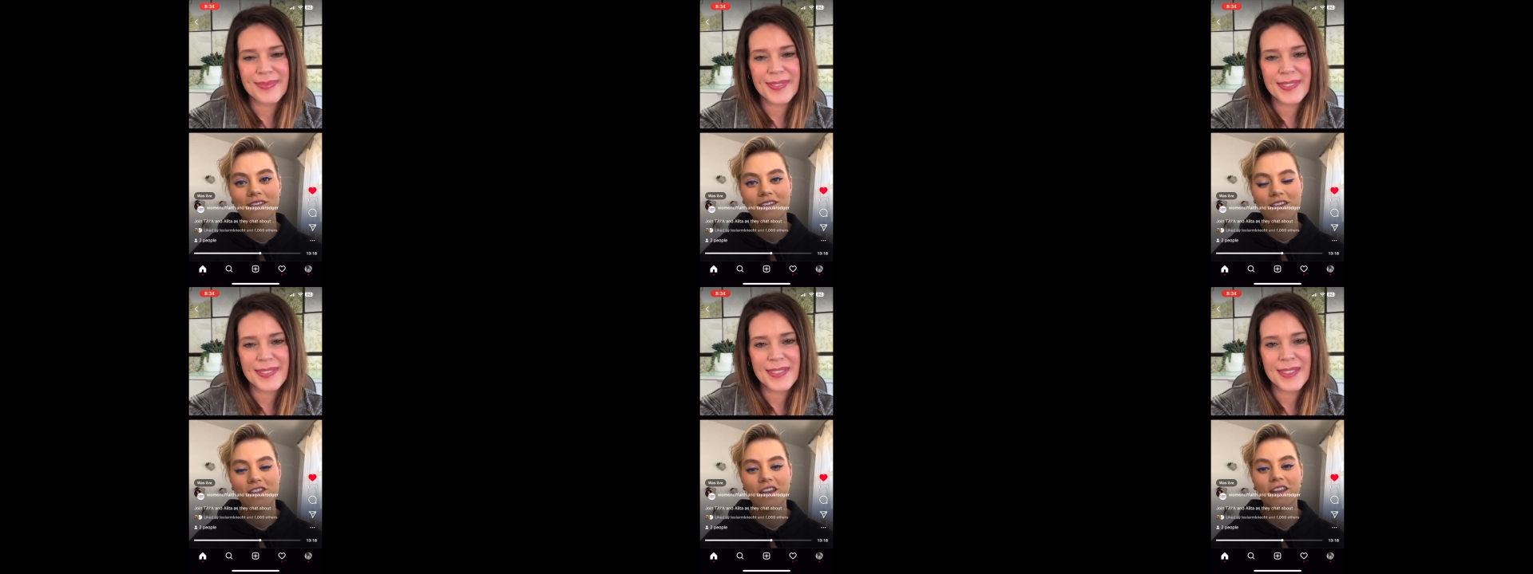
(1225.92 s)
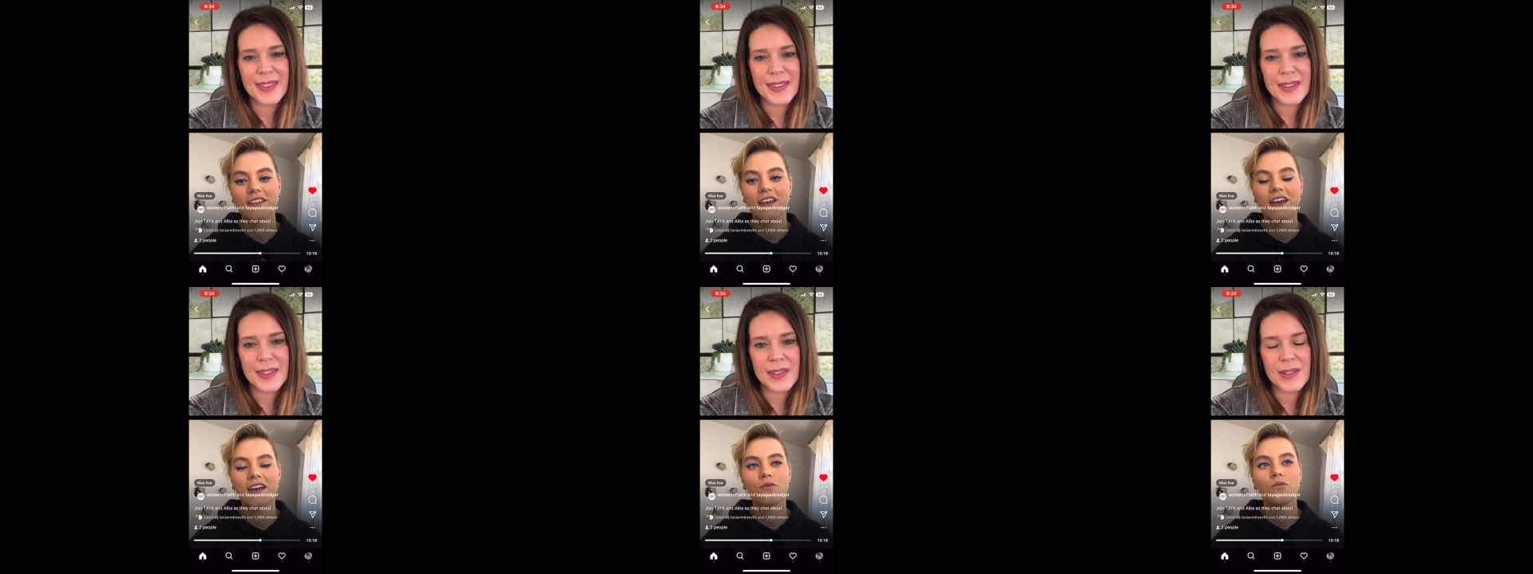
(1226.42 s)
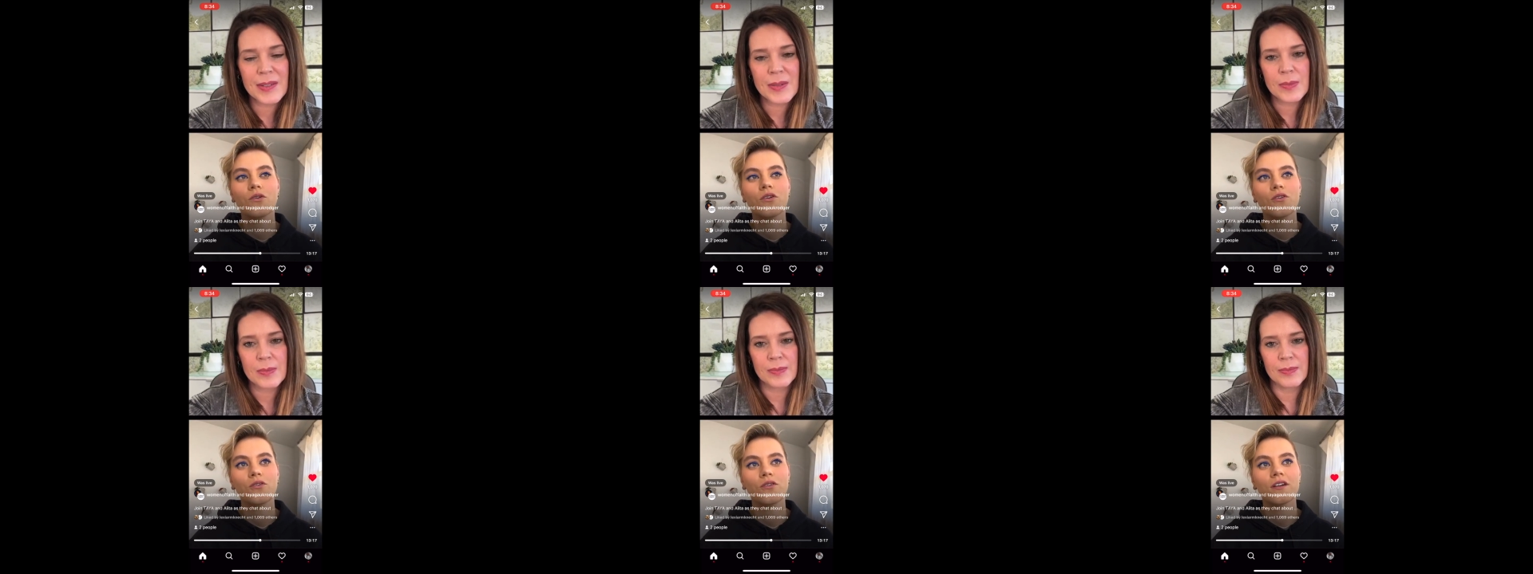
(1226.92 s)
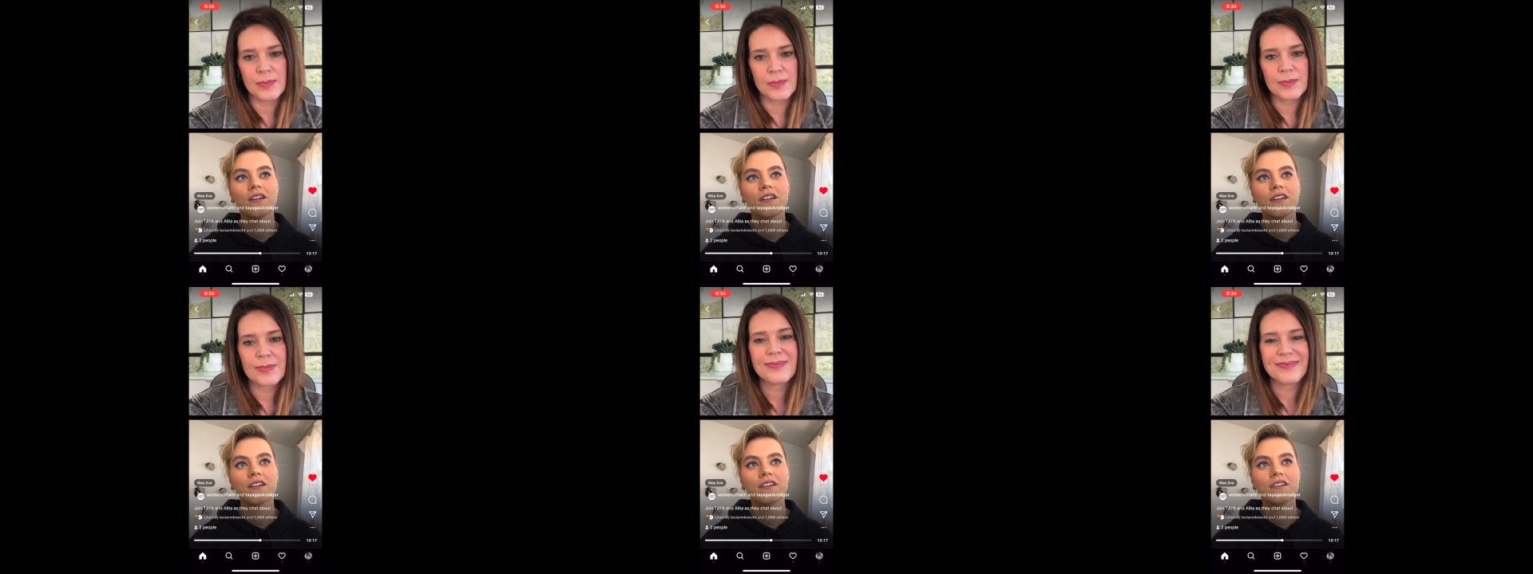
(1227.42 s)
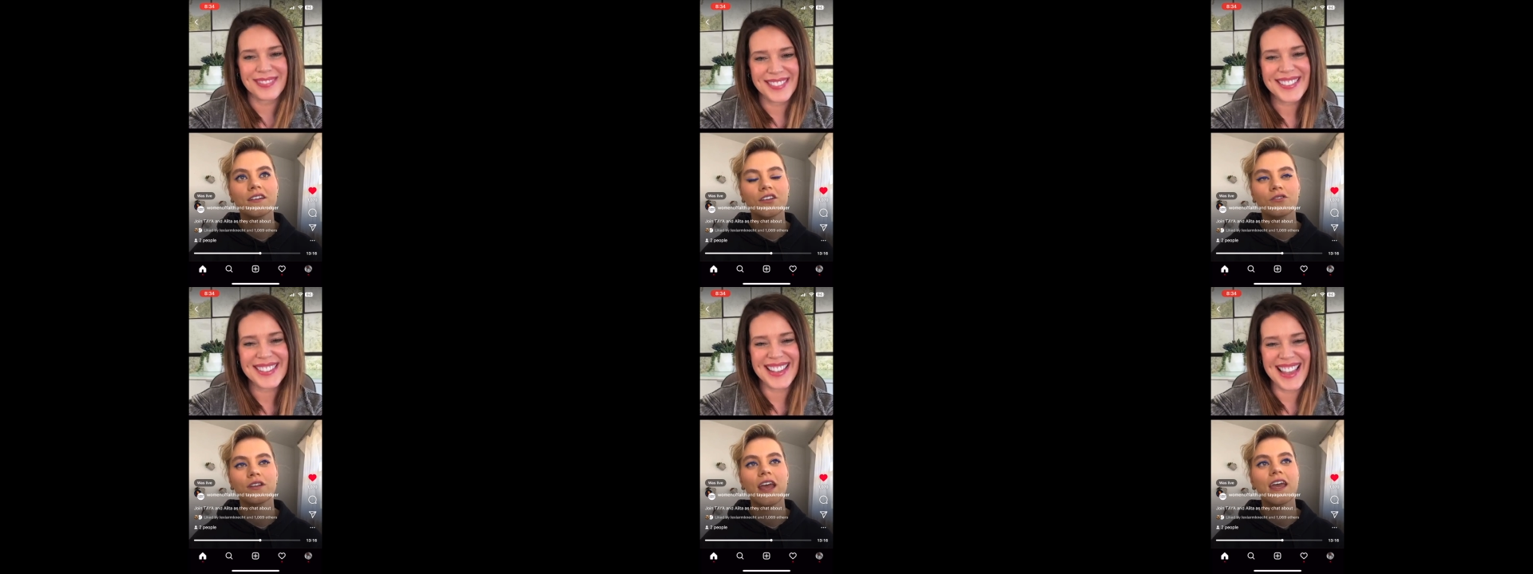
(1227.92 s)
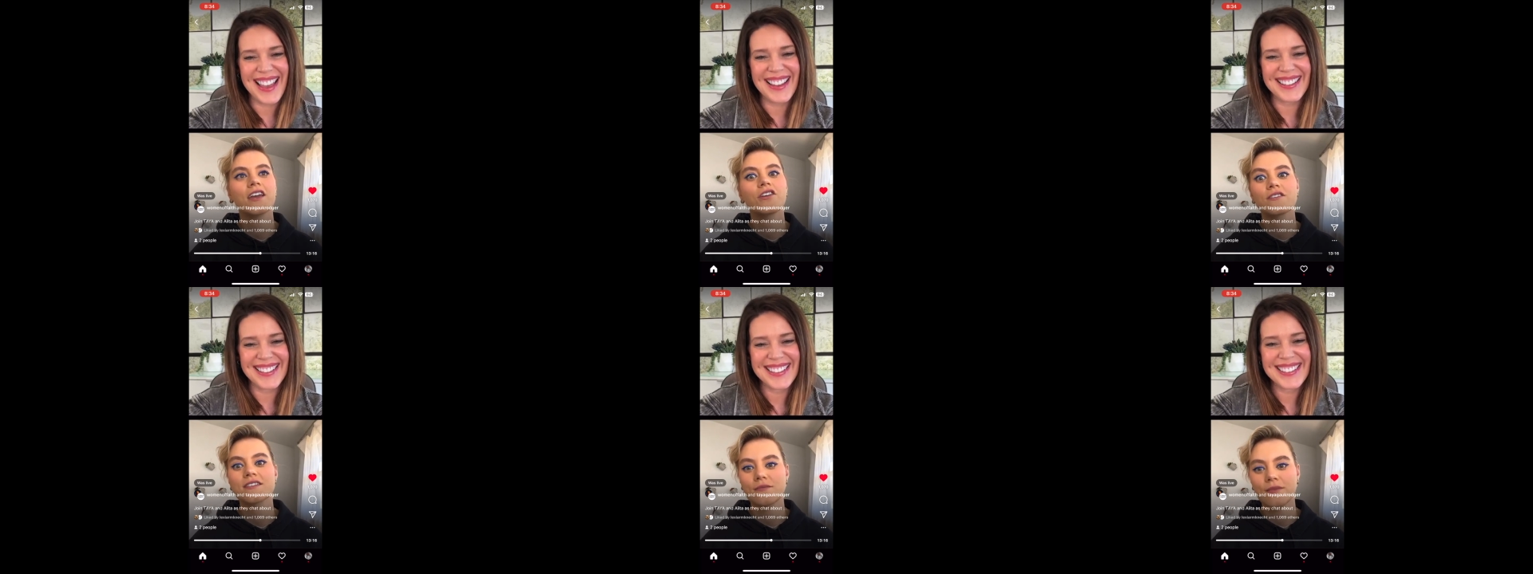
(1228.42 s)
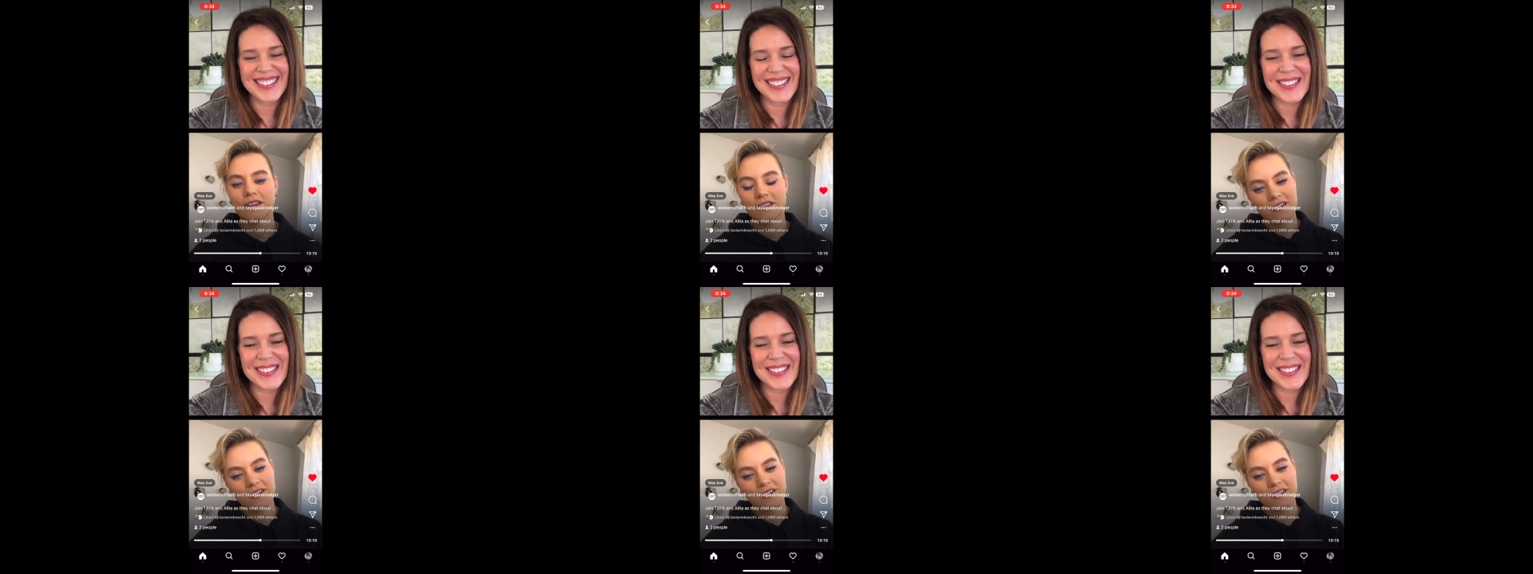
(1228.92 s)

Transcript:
Speaker 1: the thing that will you know an anchor is something